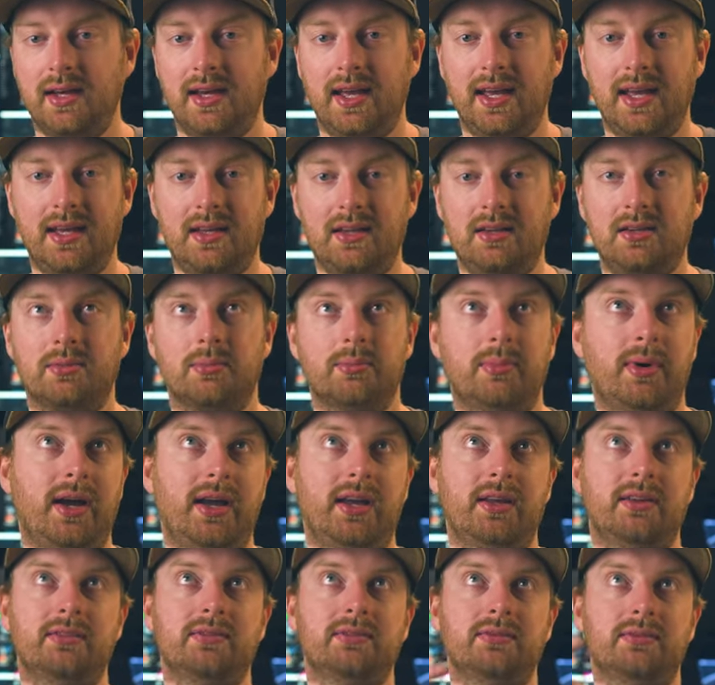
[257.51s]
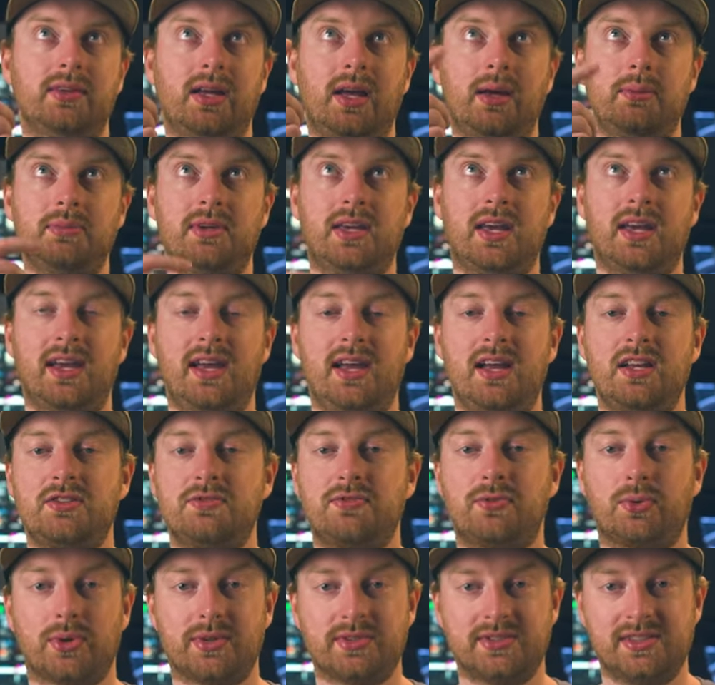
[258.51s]
And my
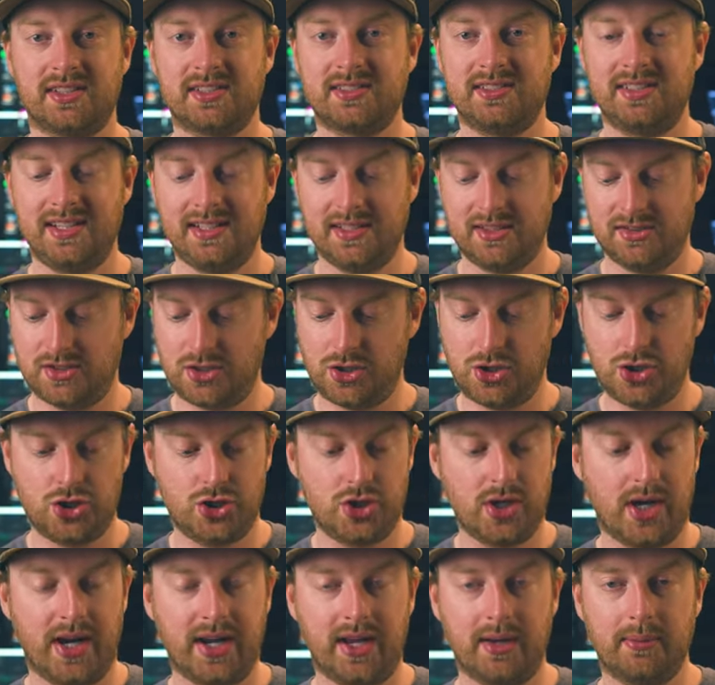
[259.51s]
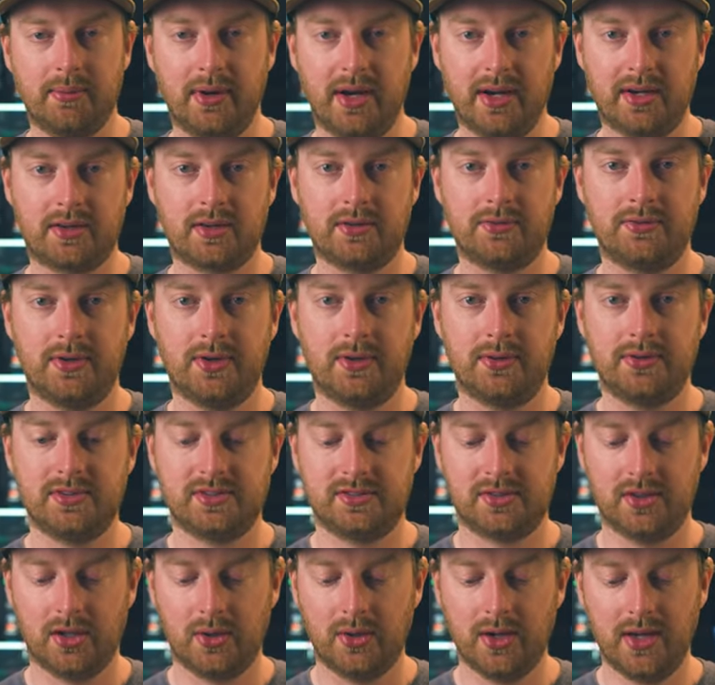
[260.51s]
MKH416 is a giant microphone,
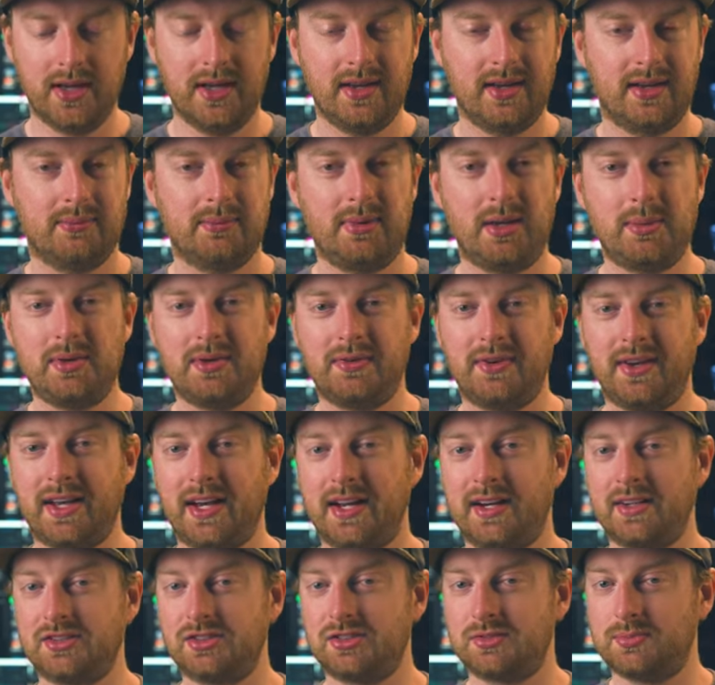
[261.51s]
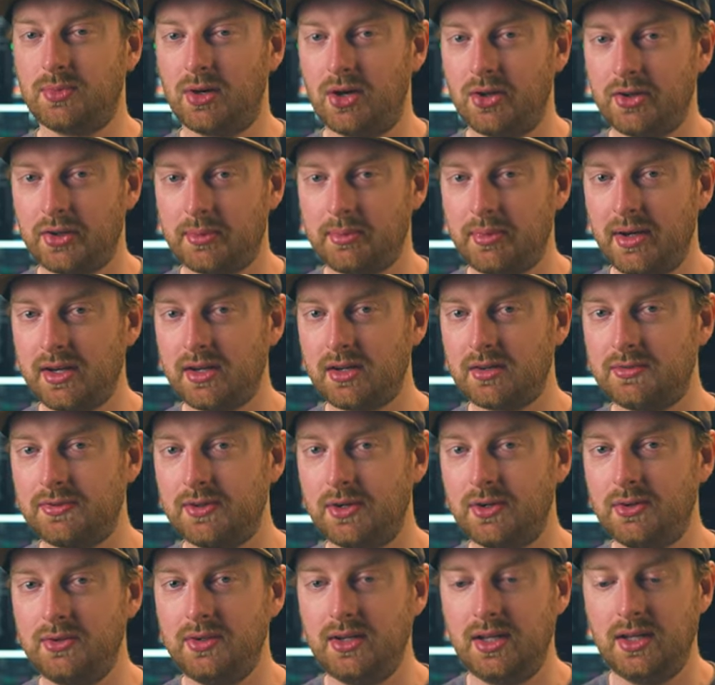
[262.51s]
so maybe if I got a smaller
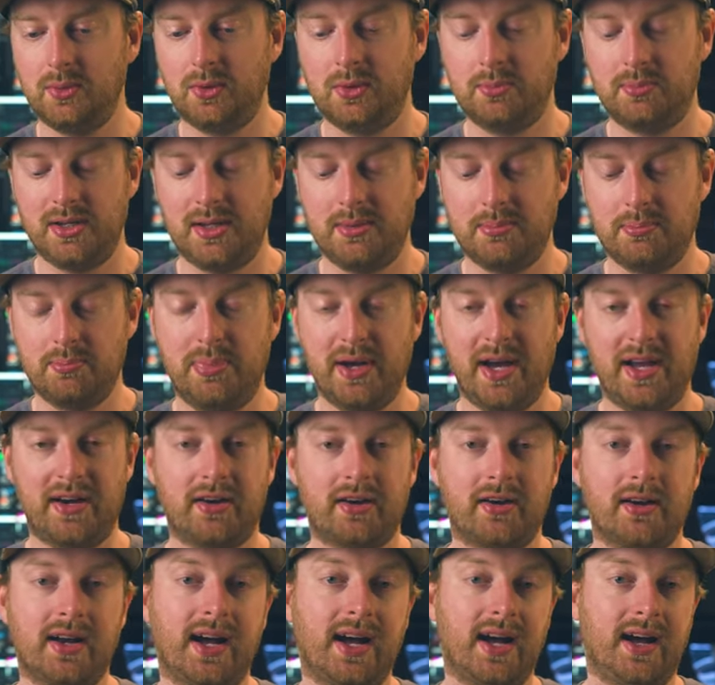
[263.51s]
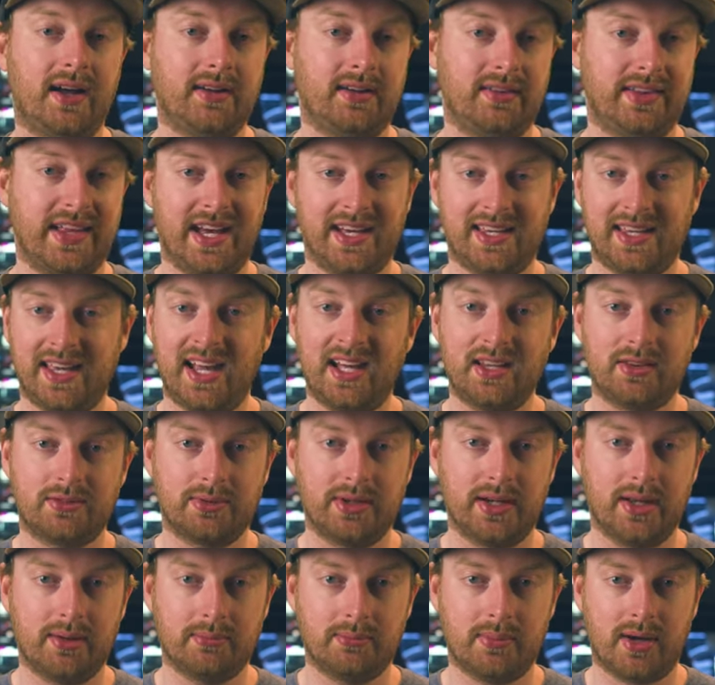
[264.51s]
microphone, it would be better on that
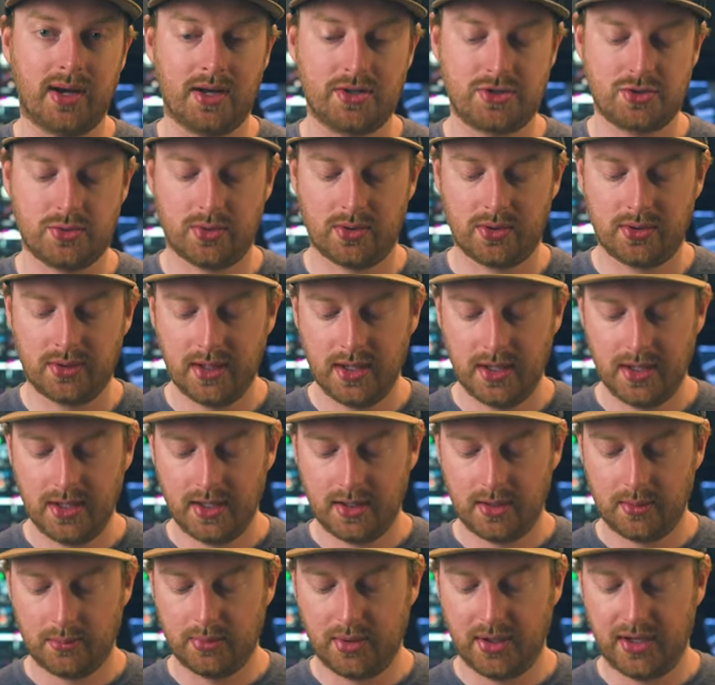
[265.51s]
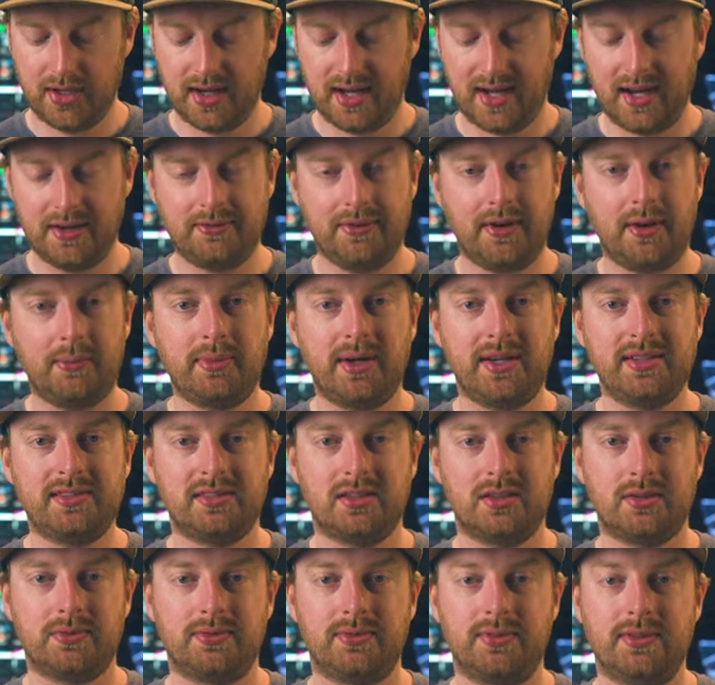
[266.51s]
K3M module but I found
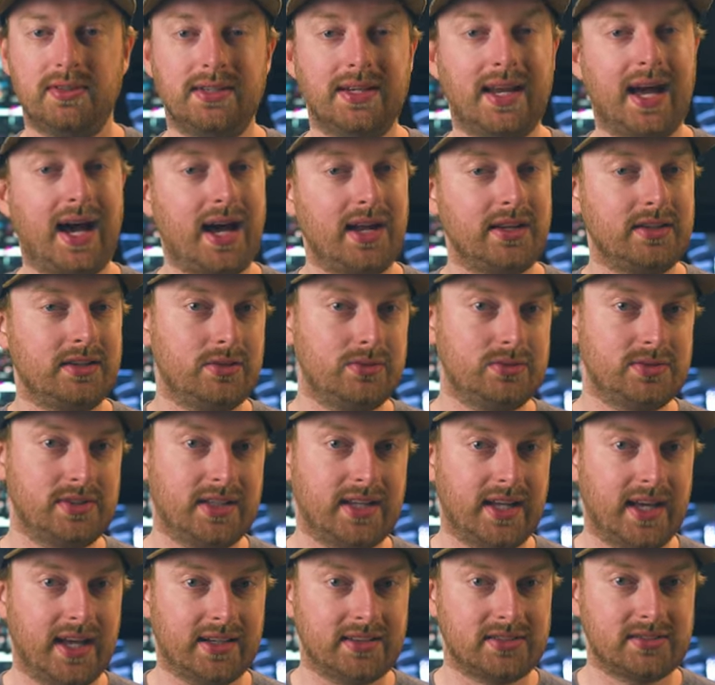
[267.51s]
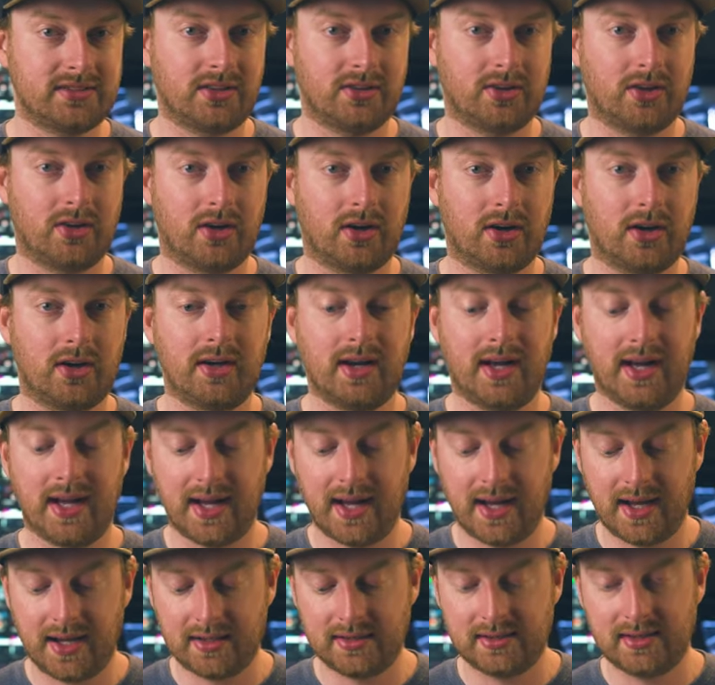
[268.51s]
myself not using XLR
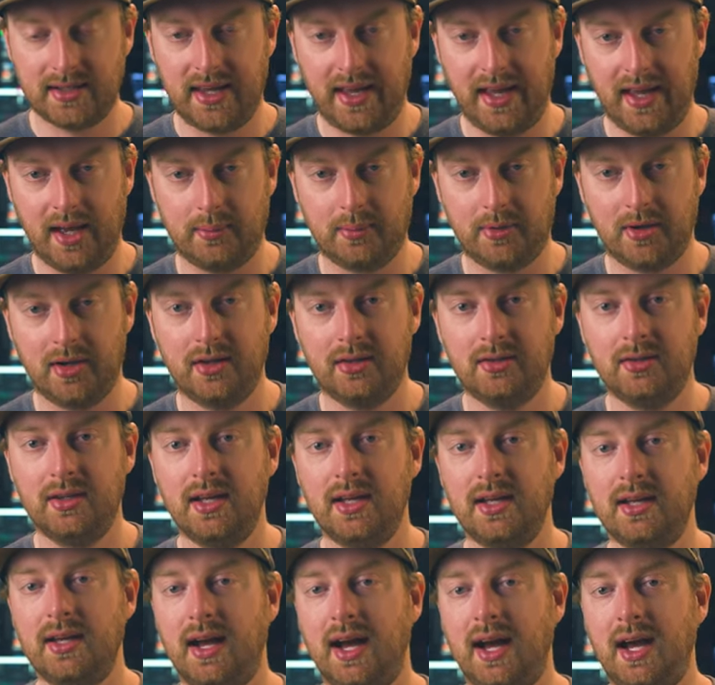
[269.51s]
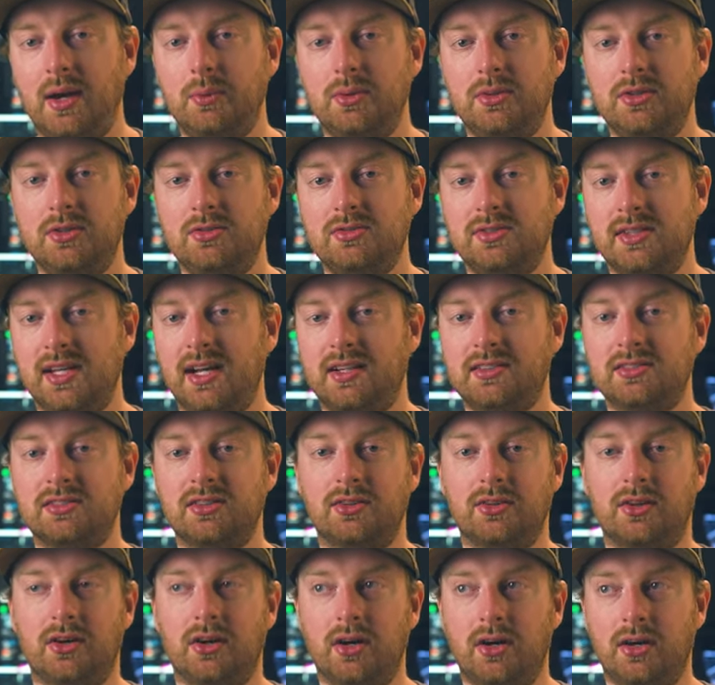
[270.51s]
on camera. I would use
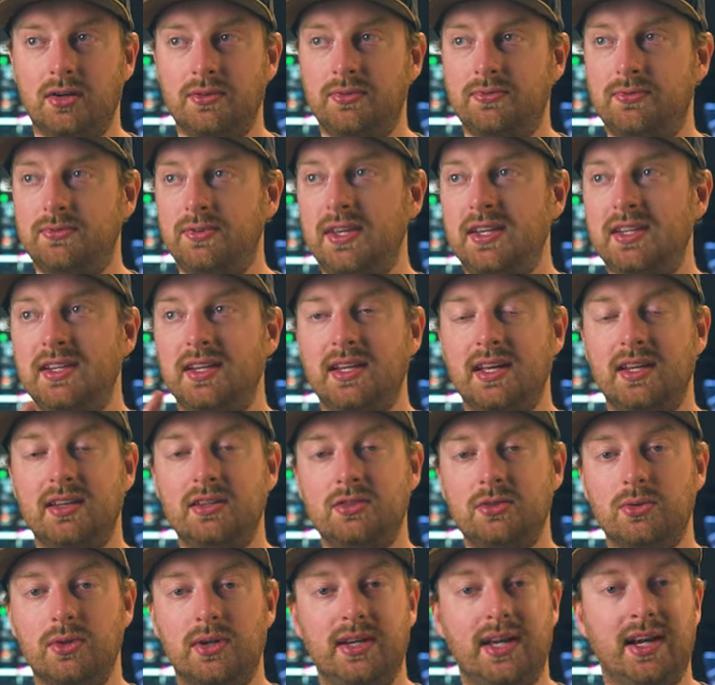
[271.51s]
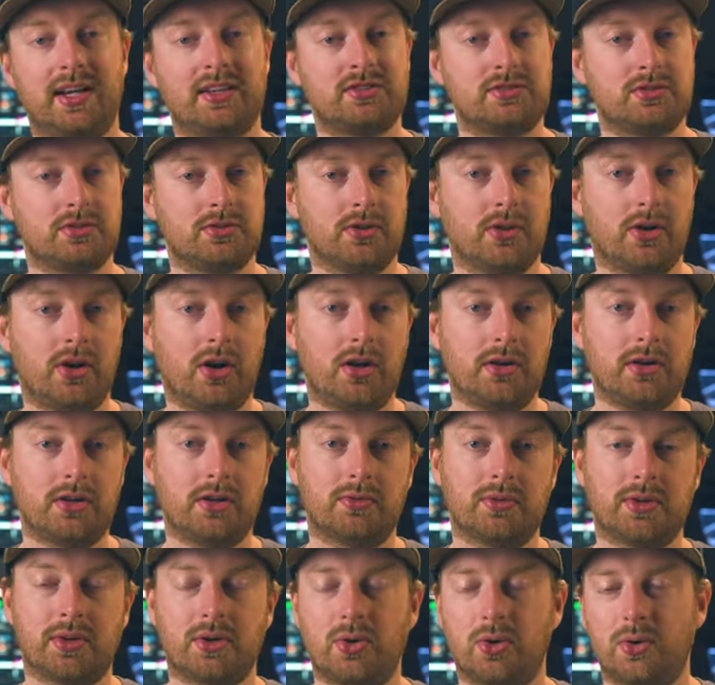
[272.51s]
XLR feeding into an external audio
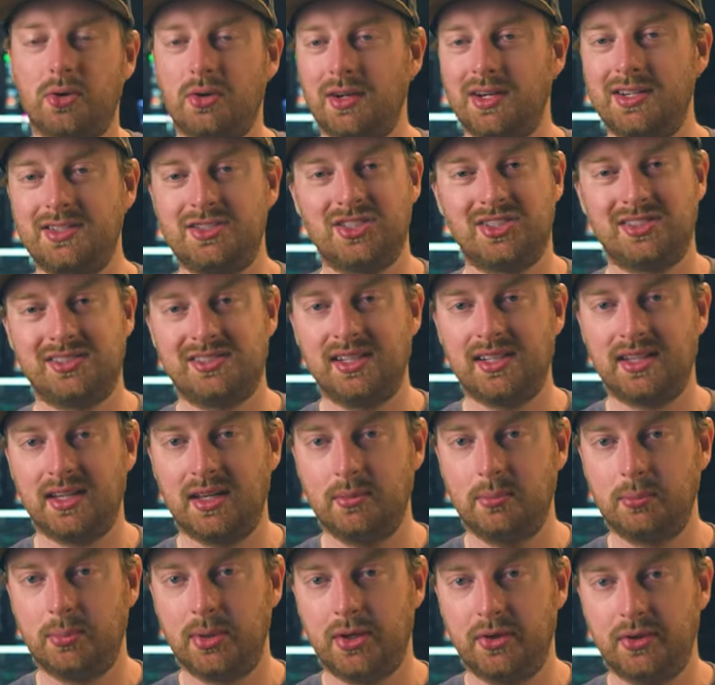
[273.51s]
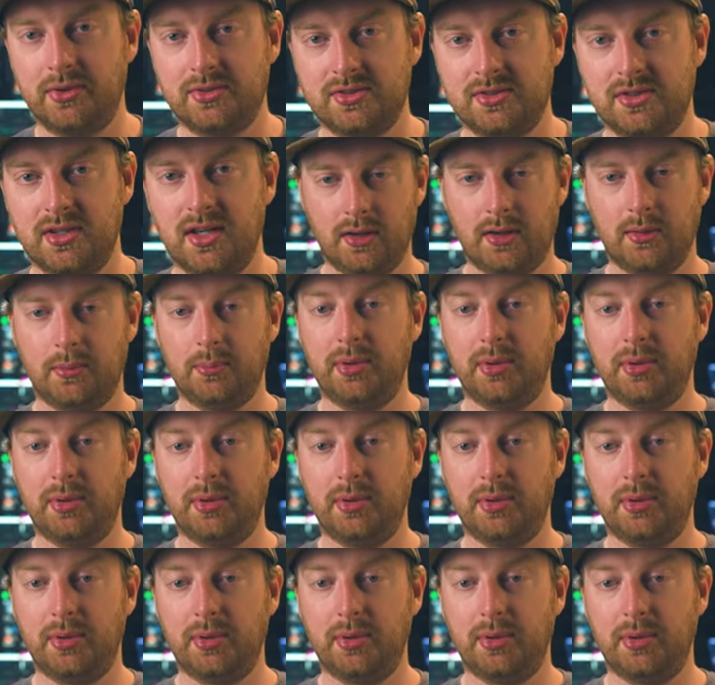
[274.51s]
recorder and just sync it in post.